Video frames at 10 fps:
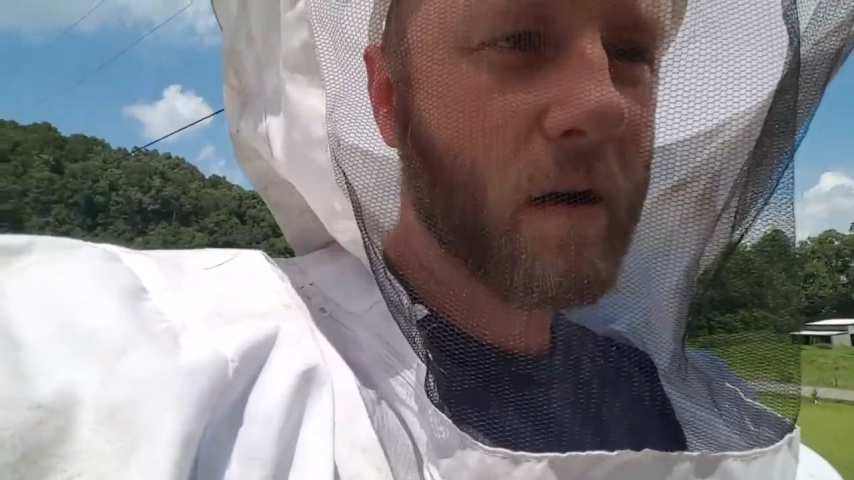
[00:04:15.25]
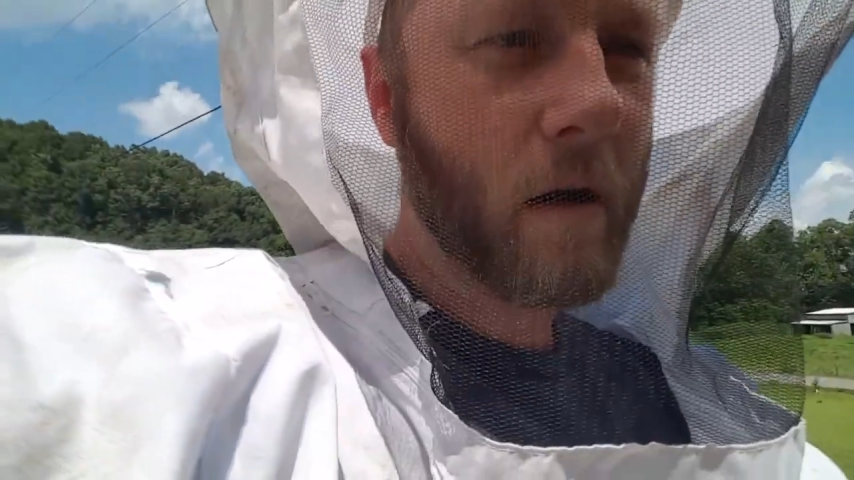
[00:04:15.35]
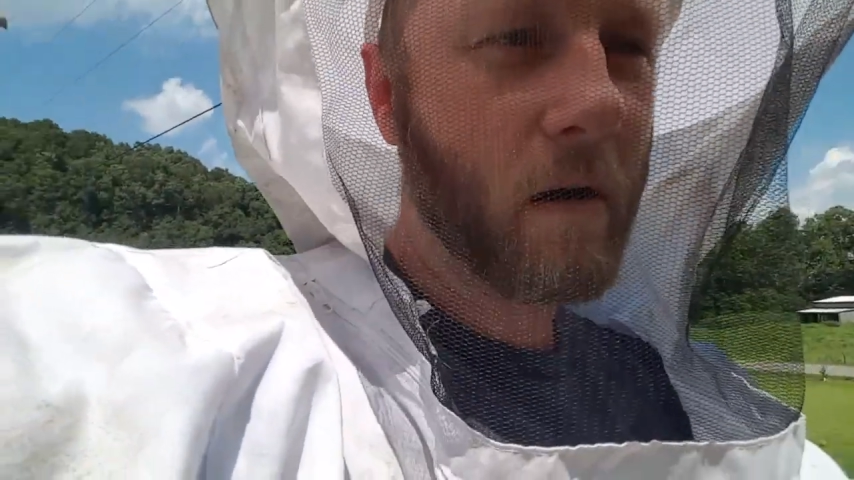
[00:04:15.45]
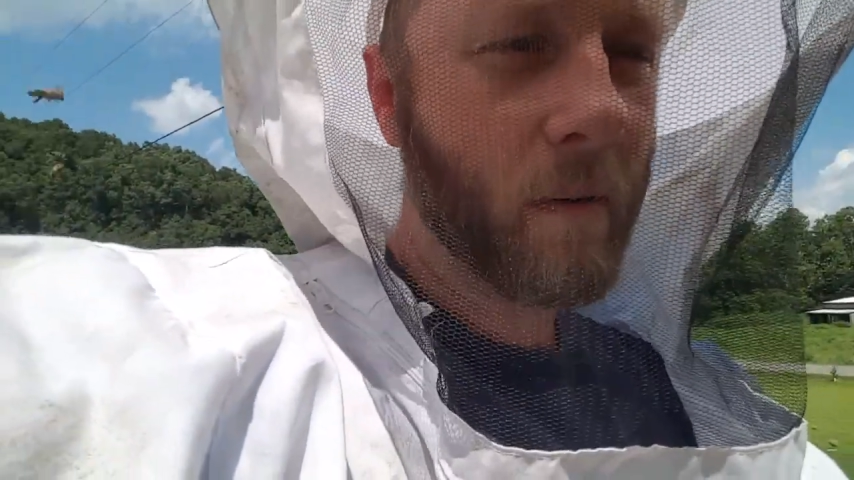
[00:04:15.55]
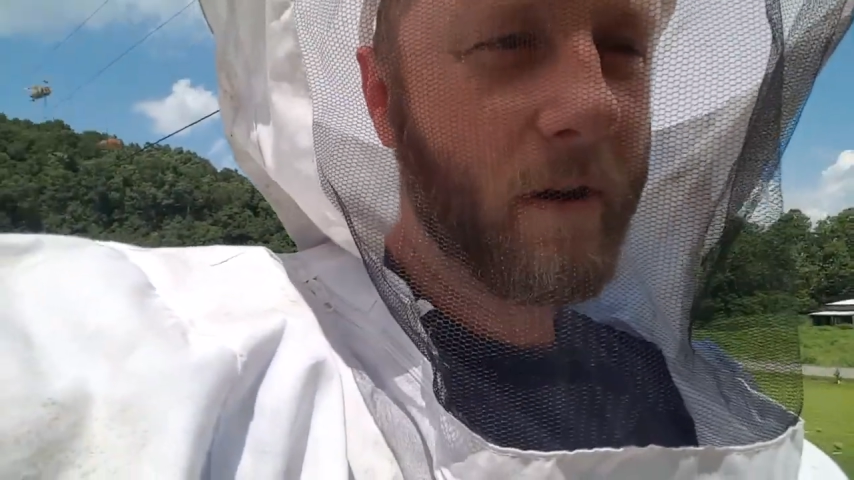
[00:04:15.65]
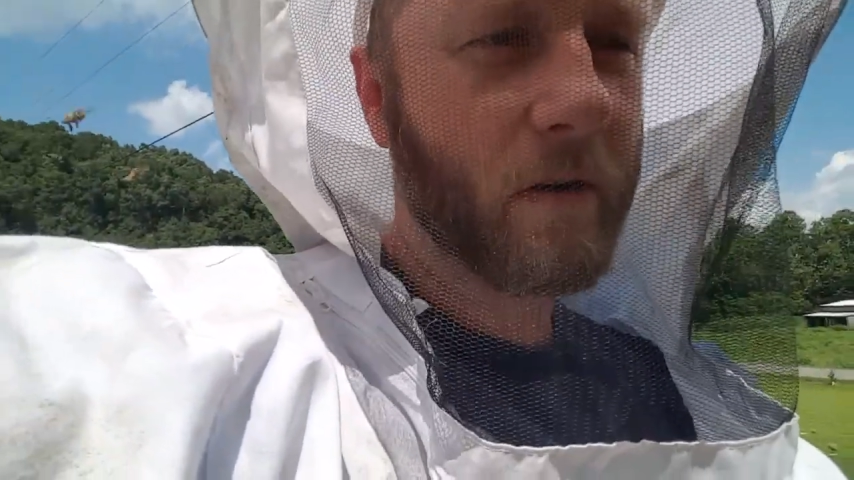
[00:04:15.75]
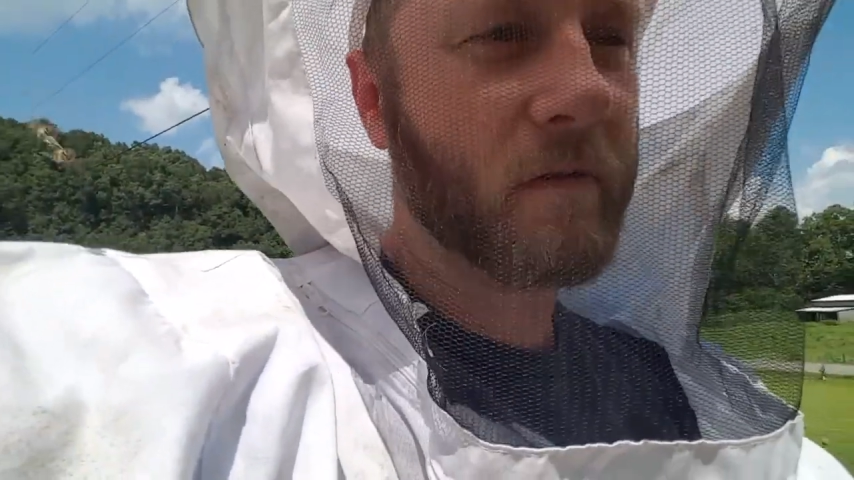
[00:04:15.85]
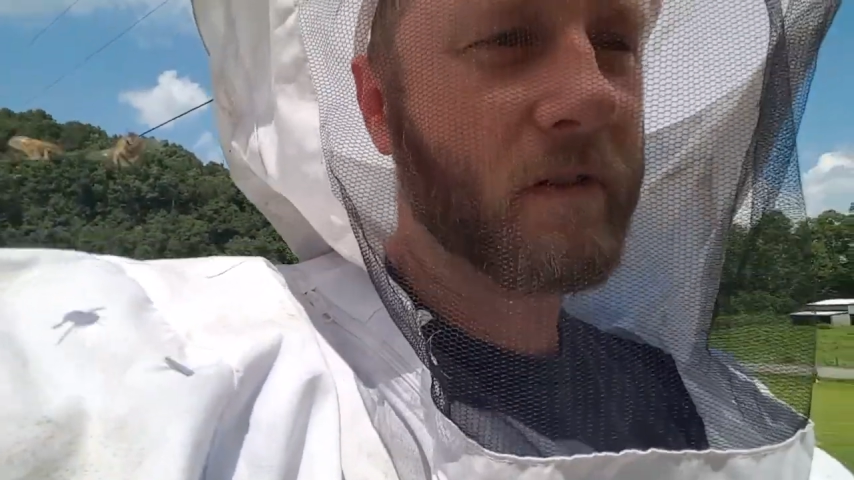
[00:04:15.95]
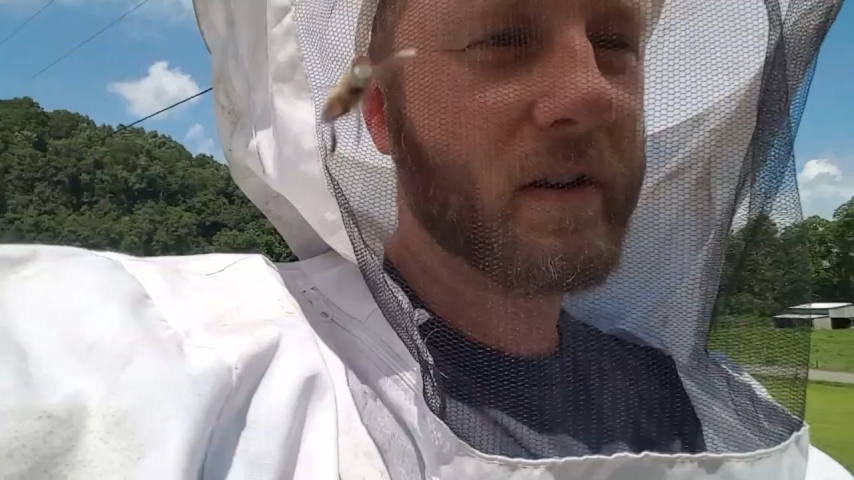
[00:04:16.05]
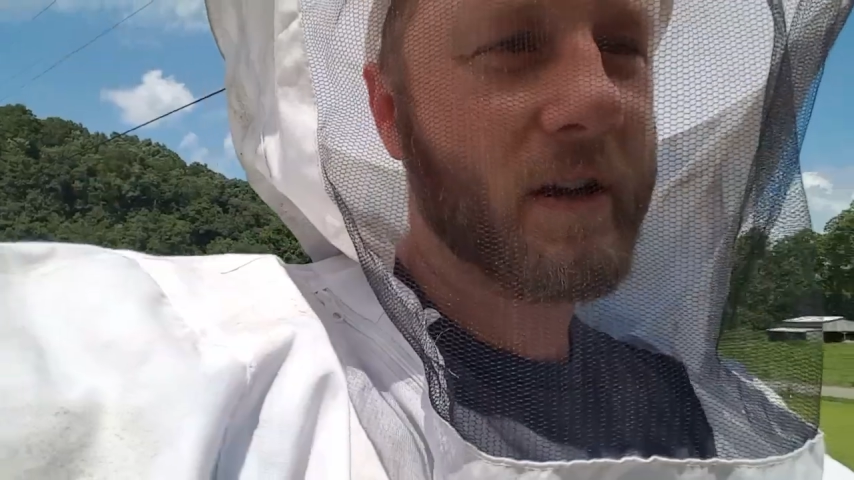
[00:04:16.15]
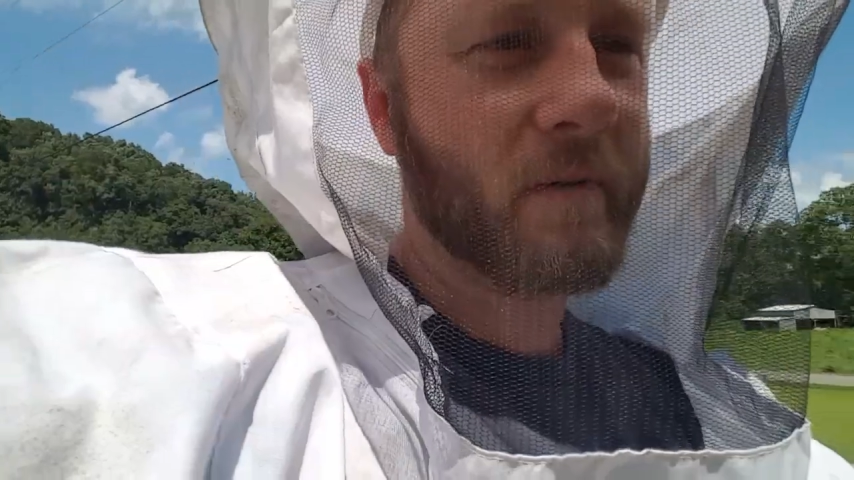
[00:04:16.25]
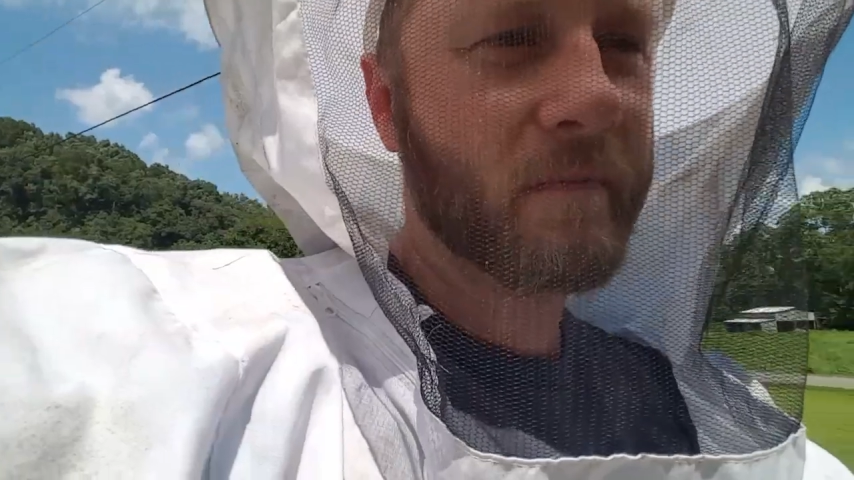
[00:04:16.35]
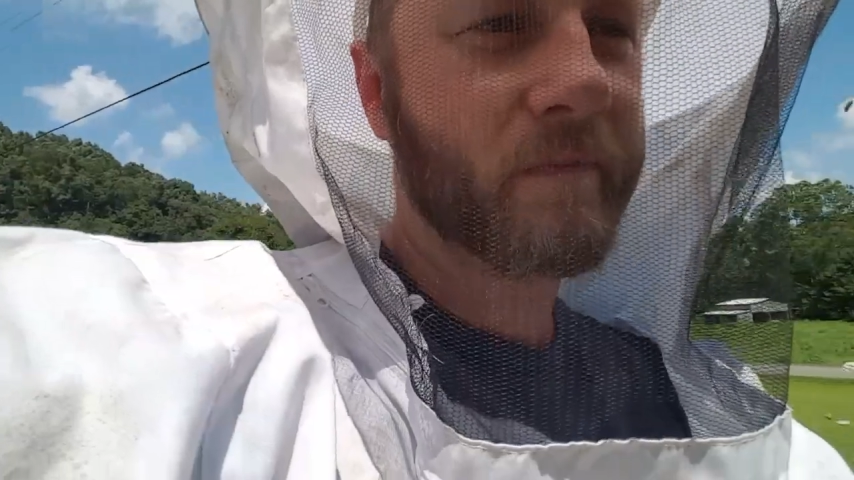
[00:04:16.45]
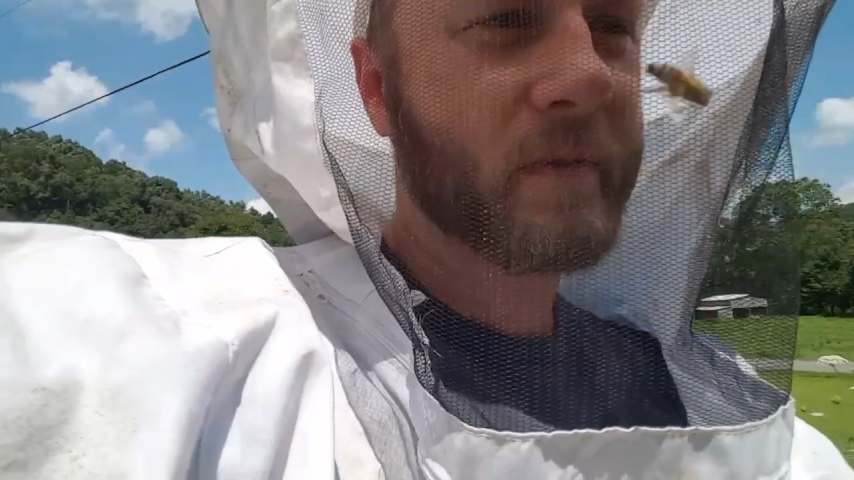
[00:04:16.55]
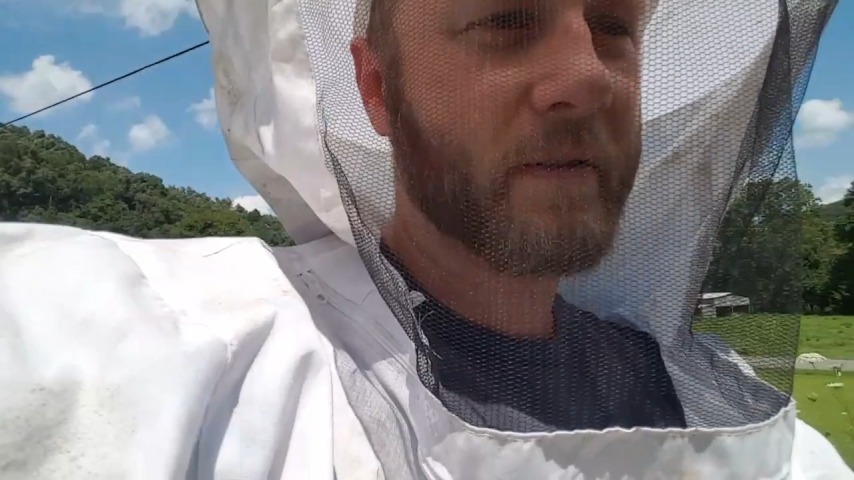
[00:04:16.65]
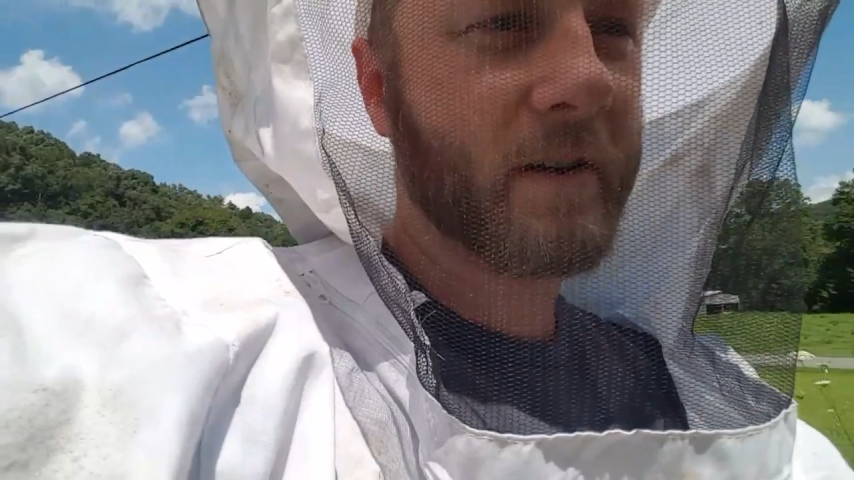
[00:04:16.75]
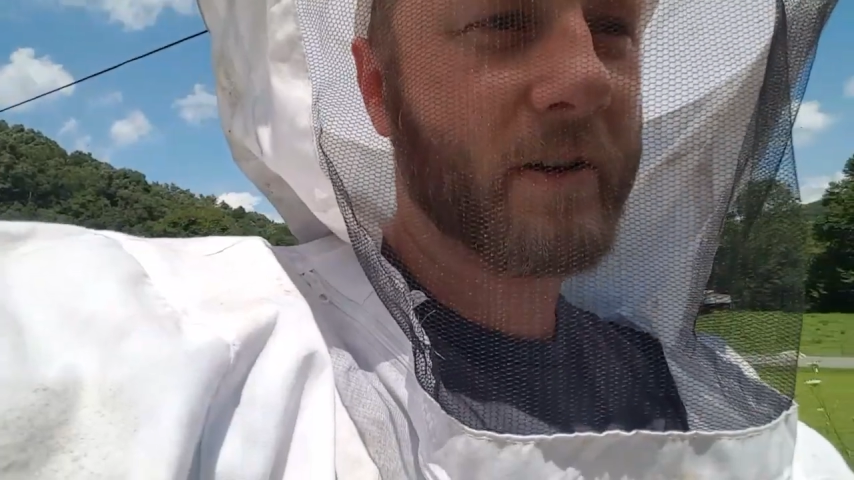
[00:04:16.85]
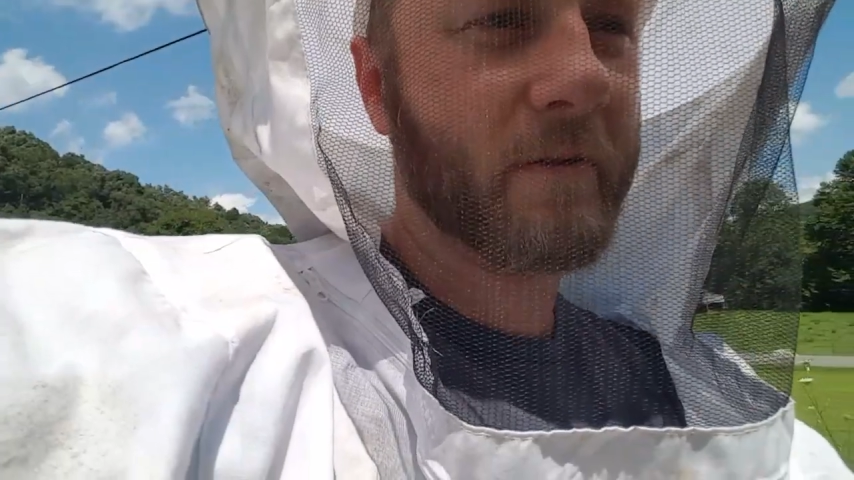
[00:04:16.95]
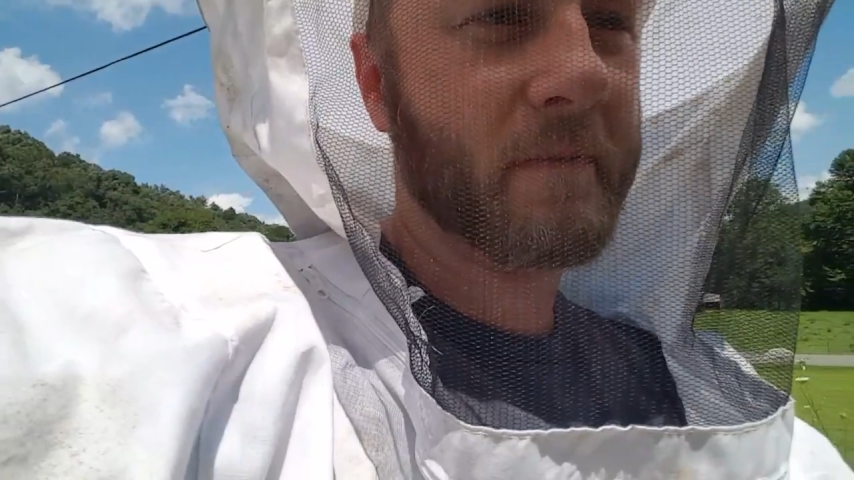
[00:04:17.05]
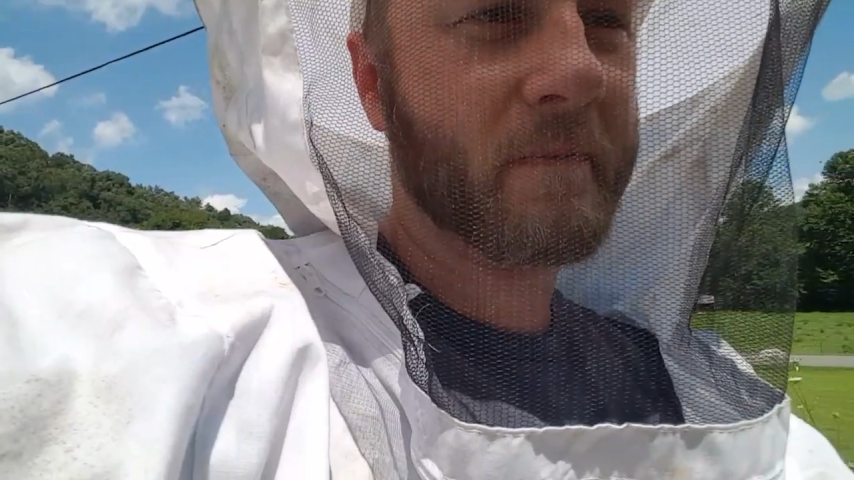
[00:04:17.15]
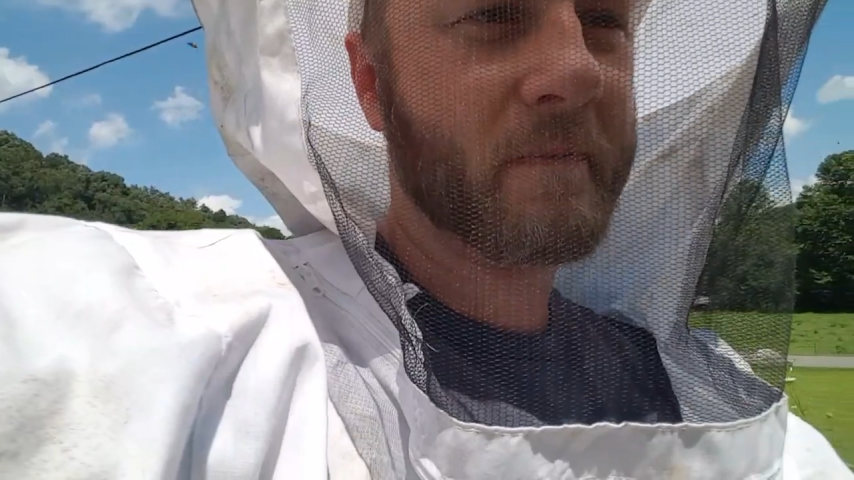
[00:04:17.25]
I'll make a new video. There we go.